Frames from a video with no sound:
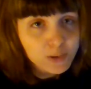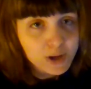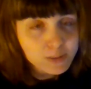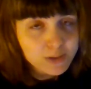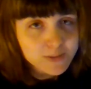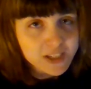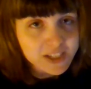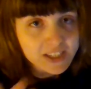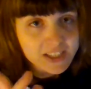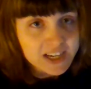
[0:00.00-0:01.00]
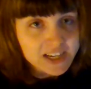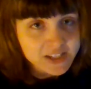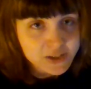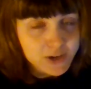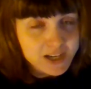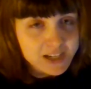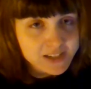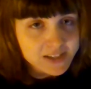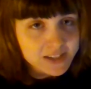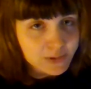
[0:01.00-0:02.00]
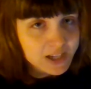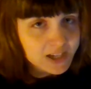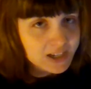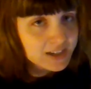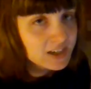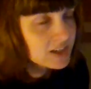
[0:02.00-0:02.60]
problems like the last 2 days that we had.